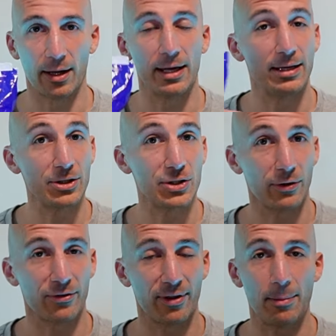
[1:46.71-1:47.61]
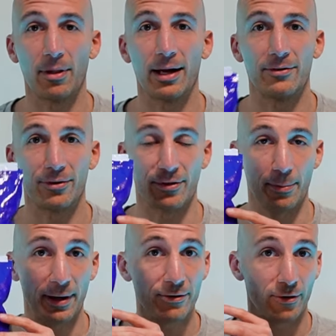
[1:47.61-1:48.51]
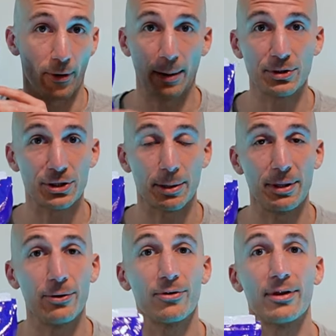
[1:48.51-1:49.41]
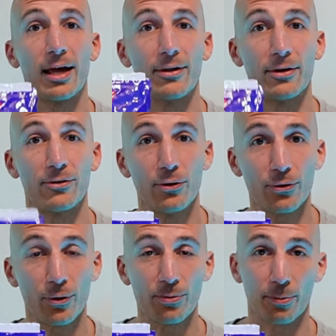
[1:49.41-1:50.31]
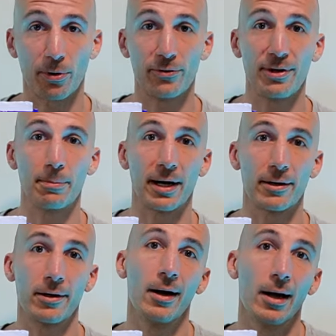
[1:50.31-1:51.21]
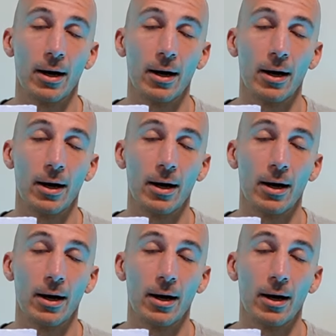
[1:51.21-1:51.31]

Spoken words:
additional stabilizer to the mix. So I'm just going to be using the 2 scoops of protein powder